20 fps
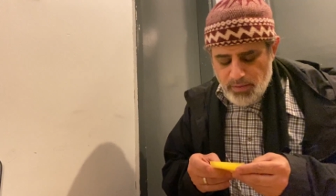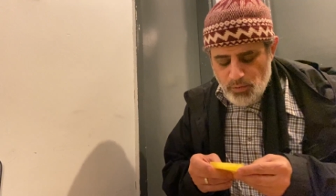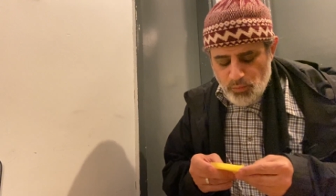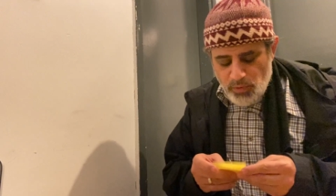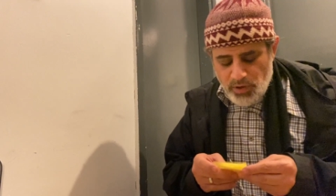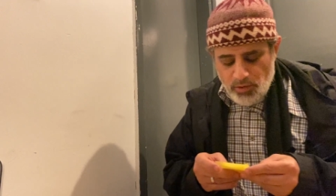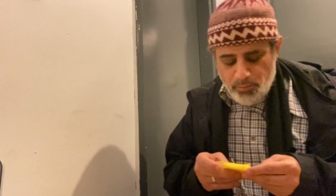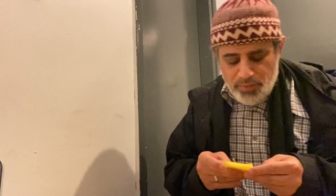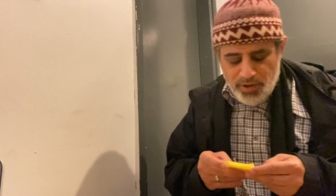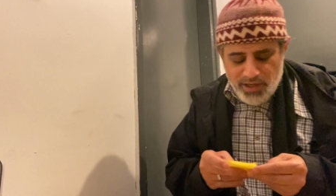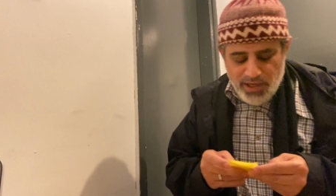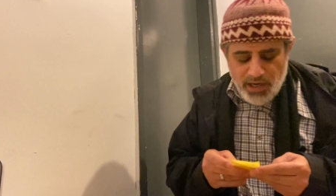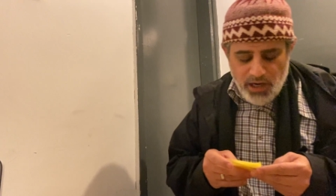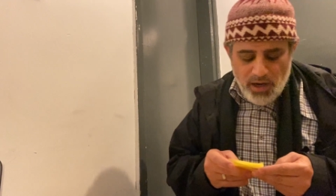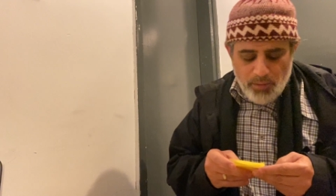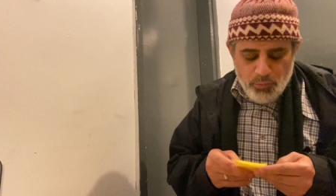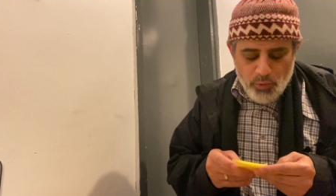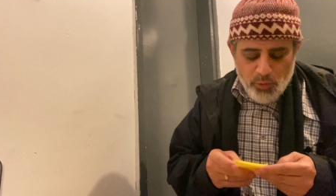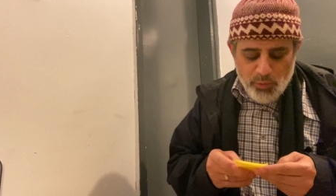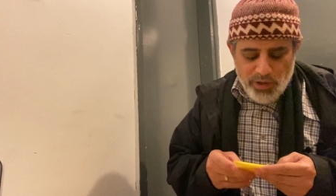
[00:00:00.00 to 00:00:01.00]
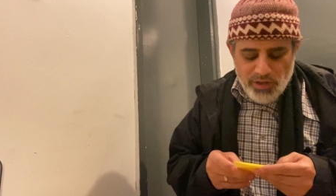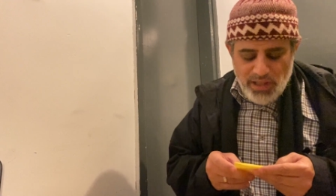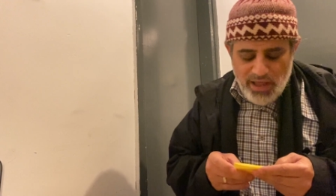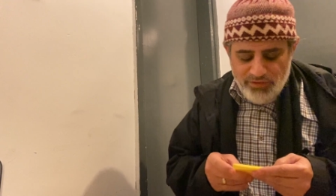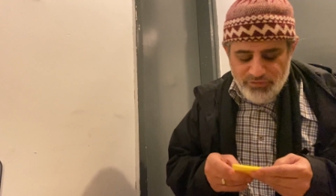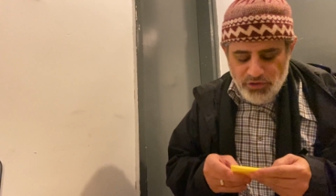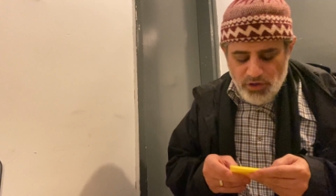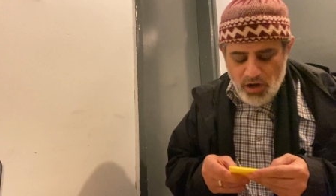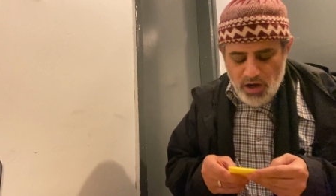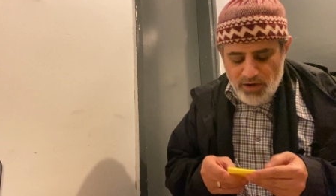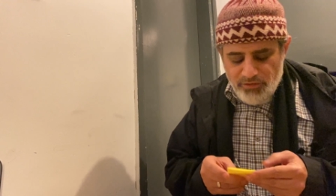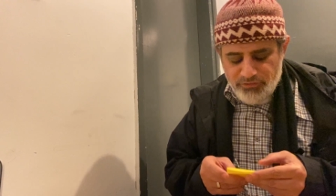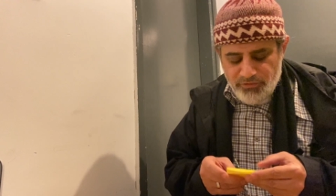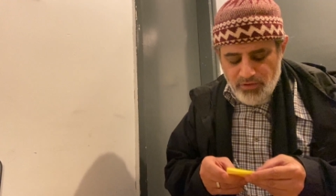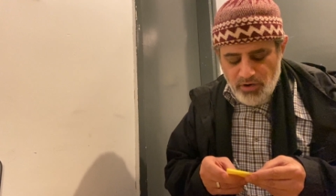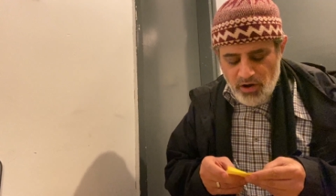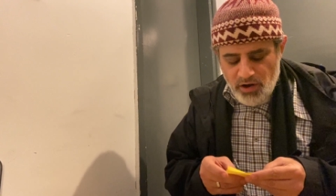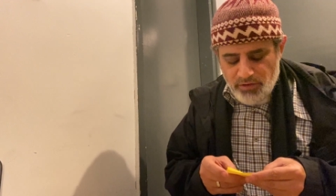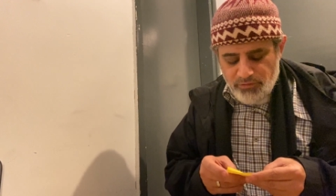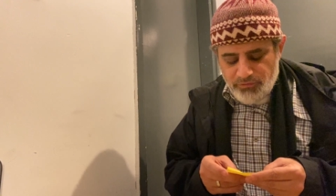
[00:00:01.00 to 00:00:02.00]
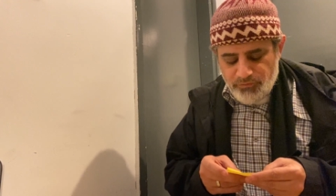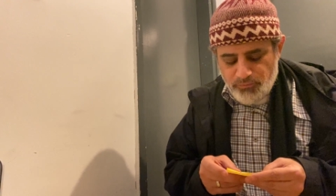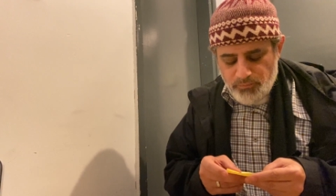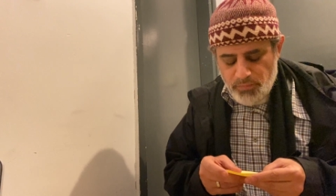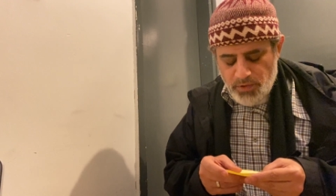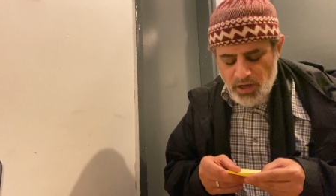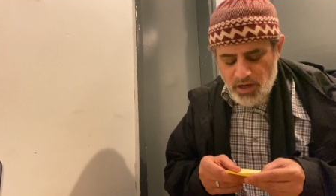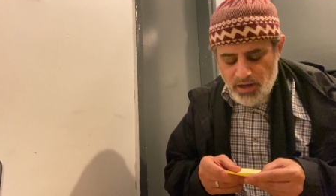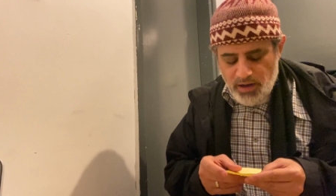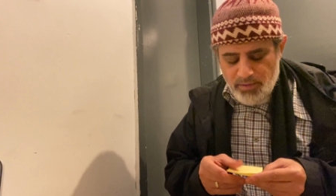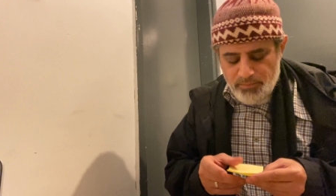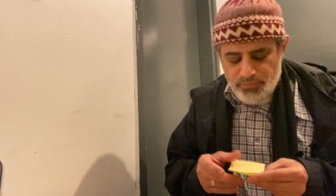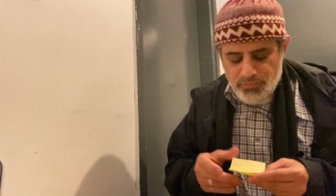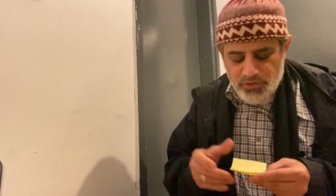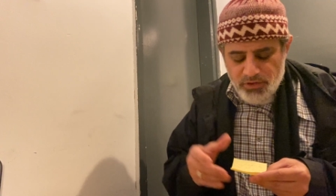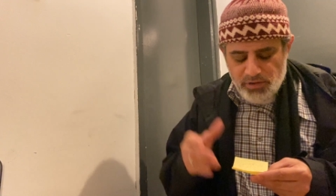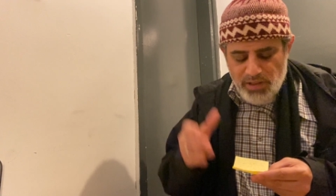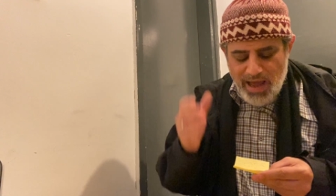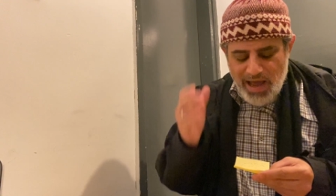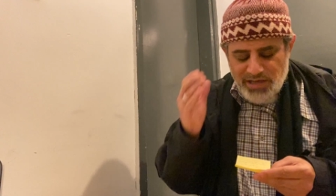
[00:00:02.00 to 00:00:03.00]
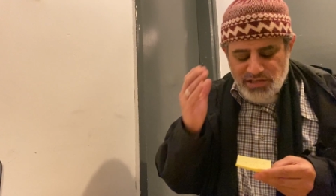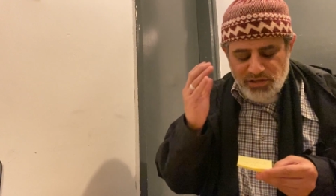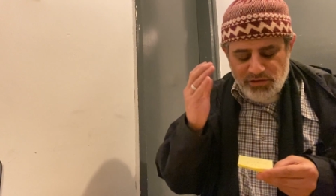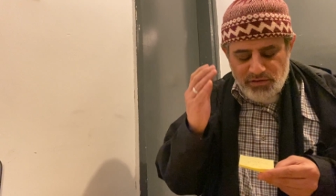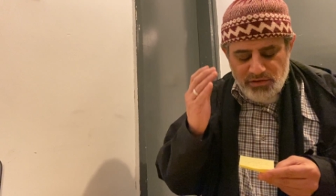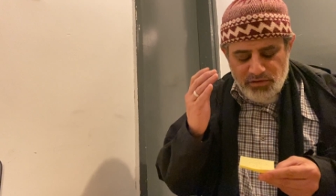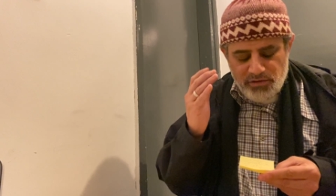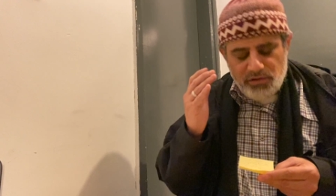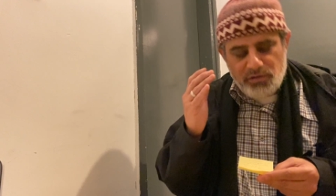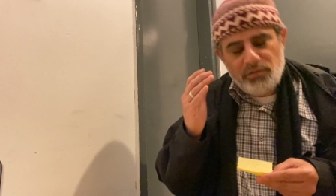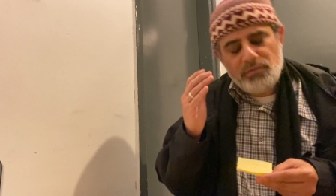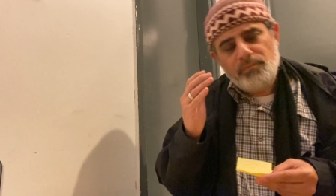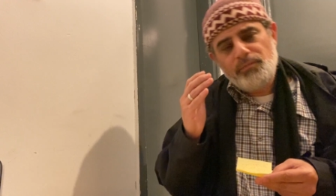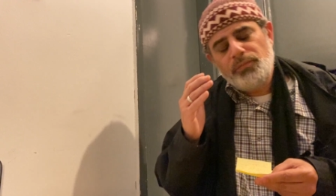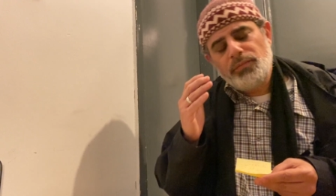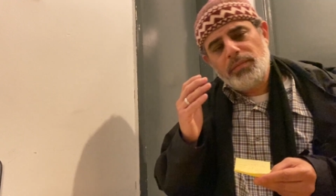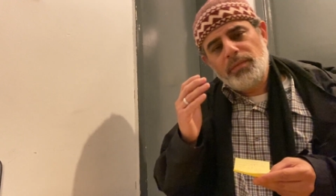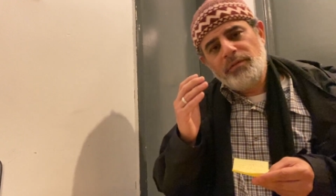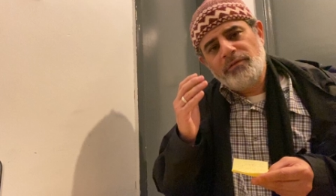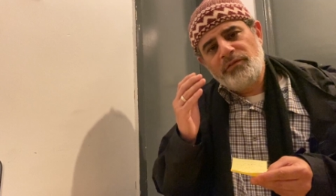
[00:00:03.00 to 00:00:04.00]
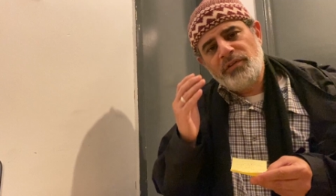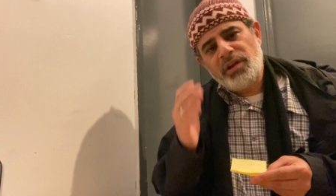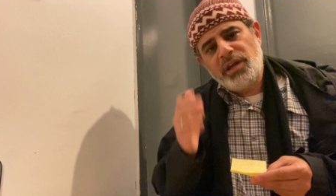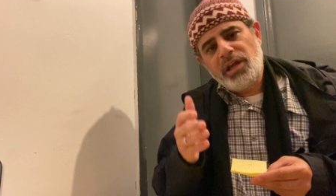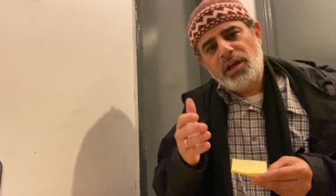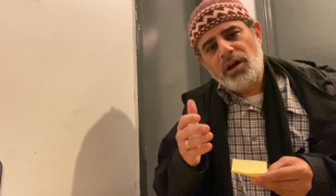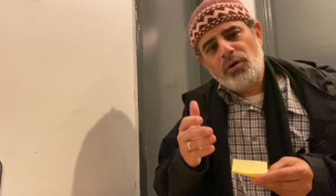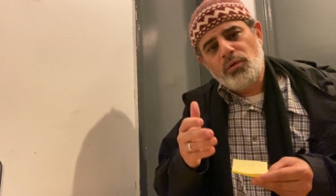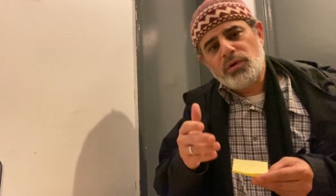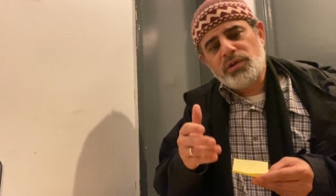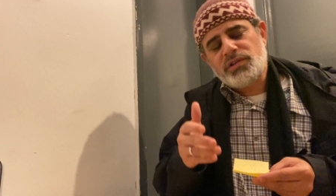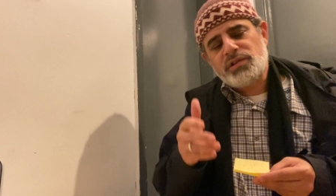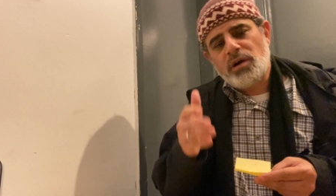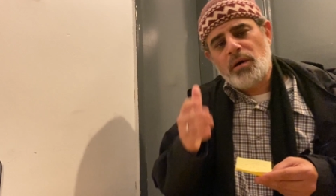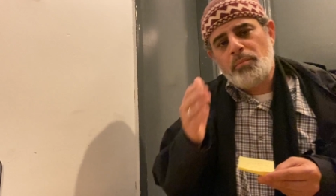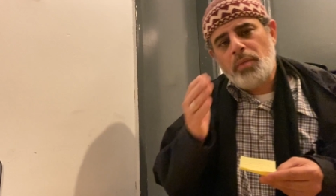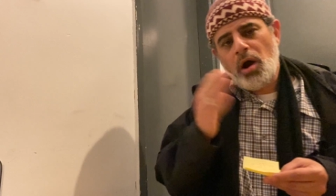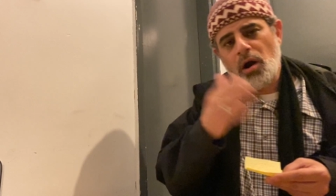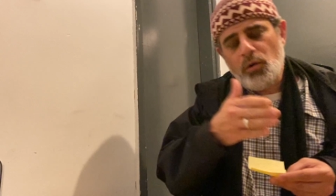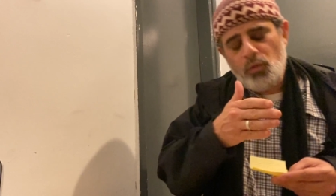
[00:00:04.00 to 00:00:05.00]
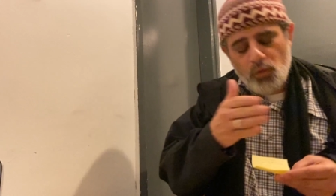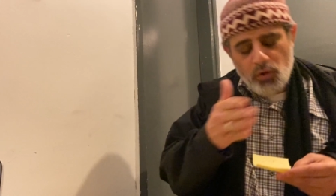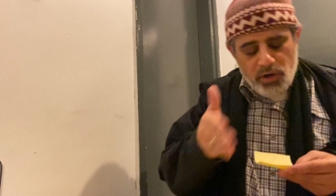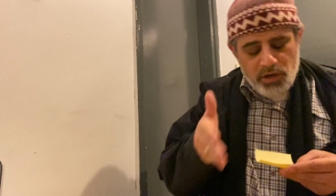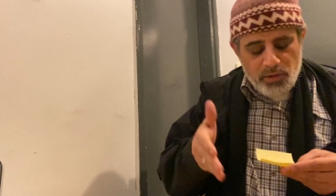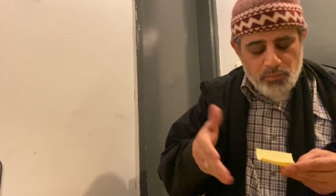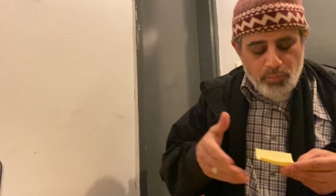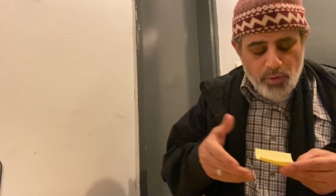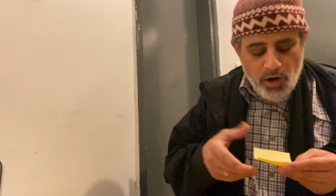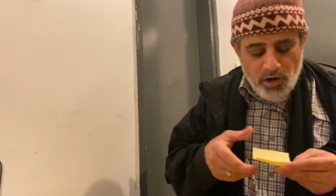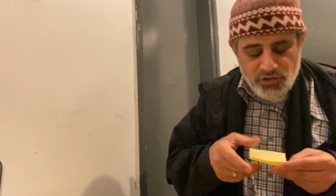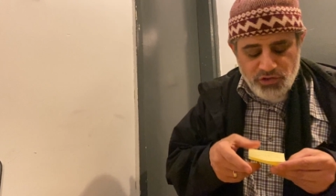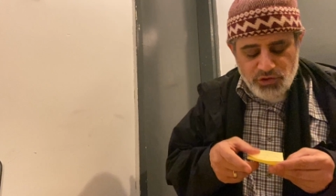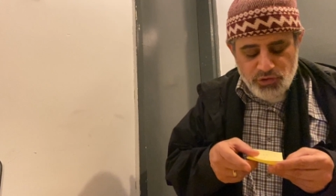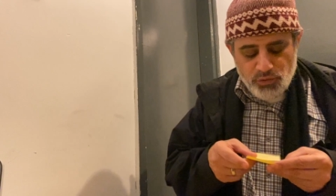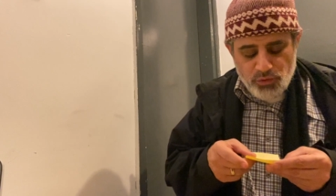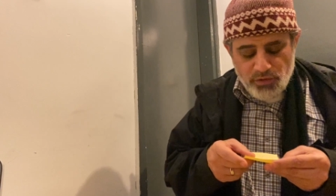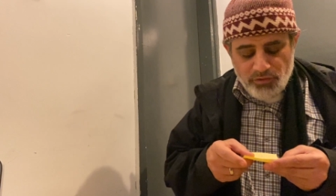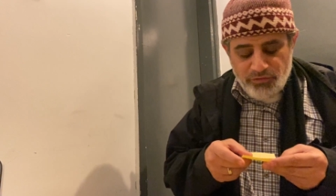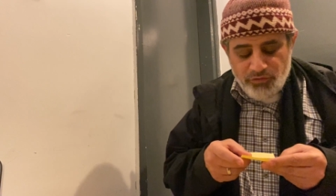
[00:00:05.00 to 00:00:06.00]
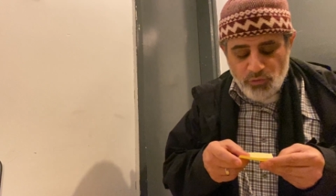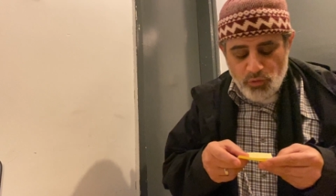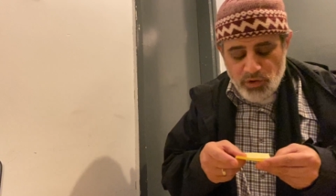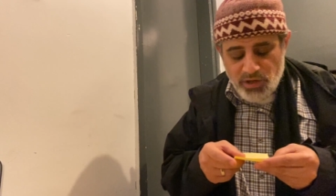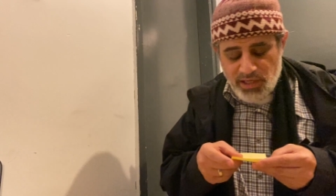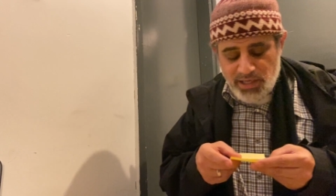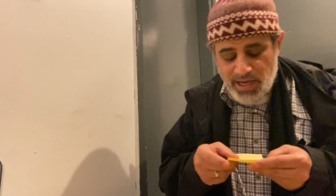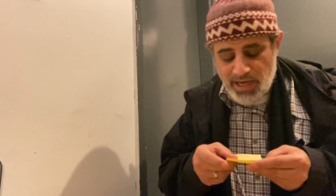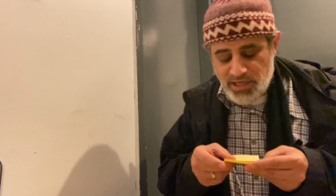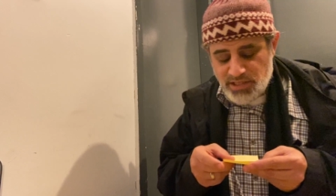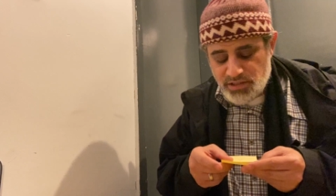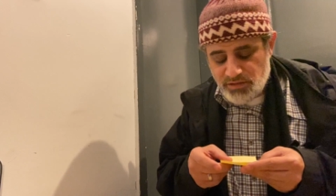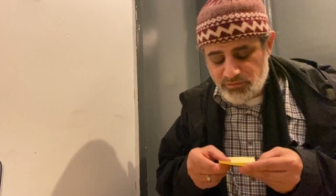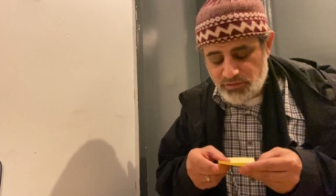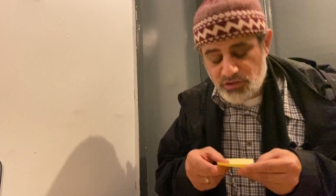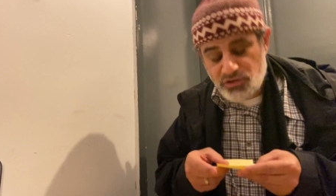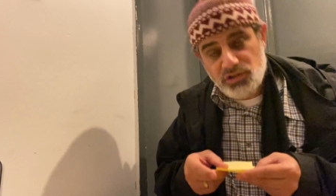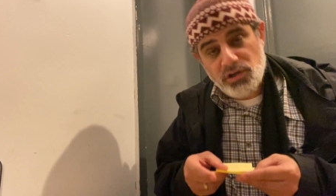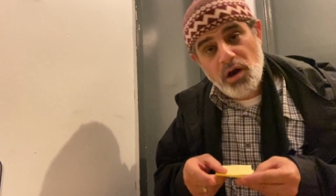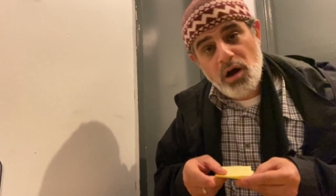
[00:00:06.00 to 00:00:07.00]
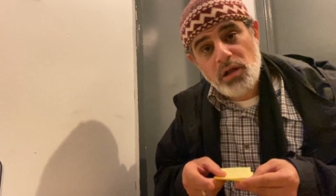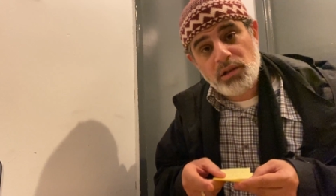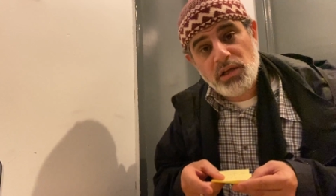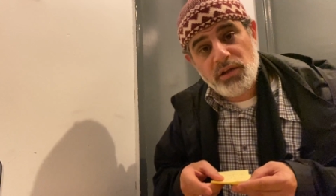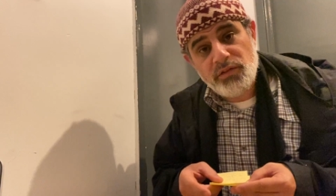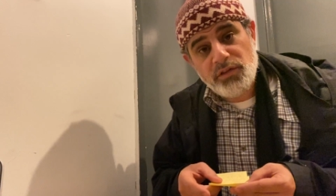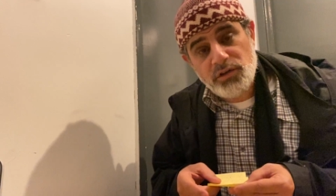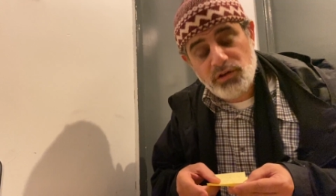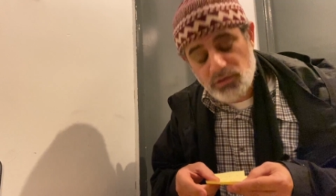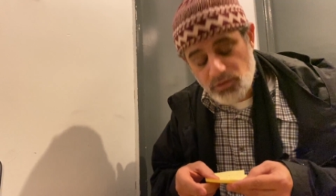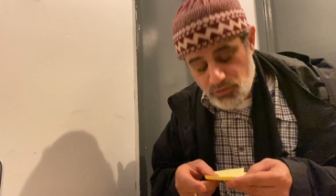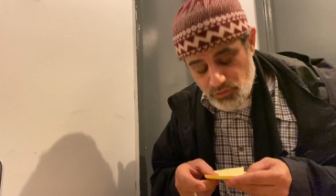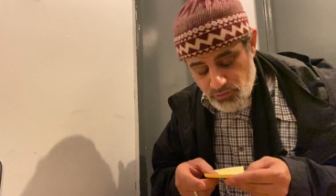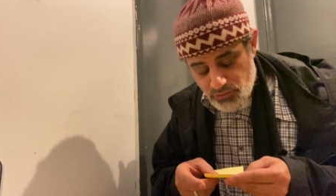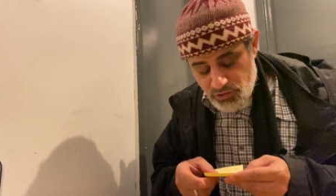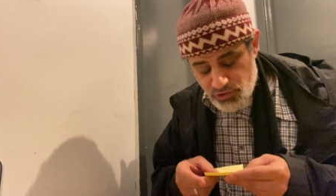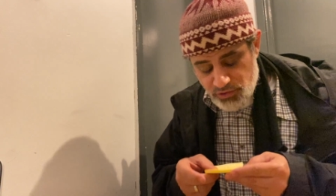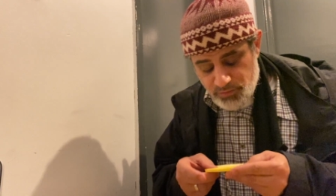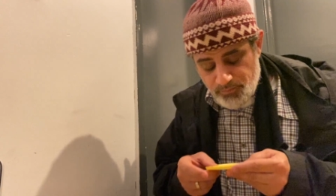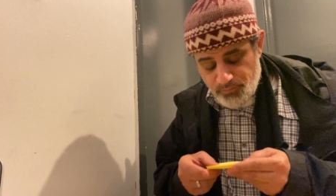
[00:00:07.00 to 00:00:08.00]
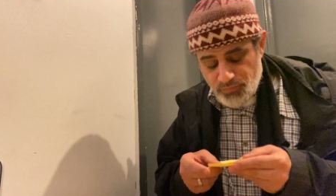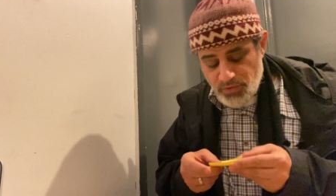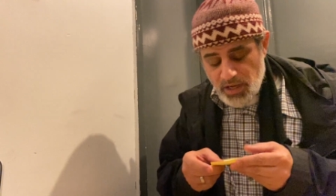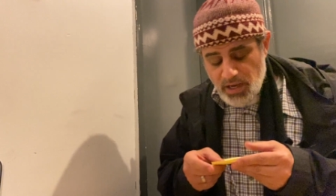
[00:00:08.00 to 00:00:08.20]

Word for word: We are picking up where we left off on uh, the last video was a part one and part two of 40 Days of Dajjal and the Deluge.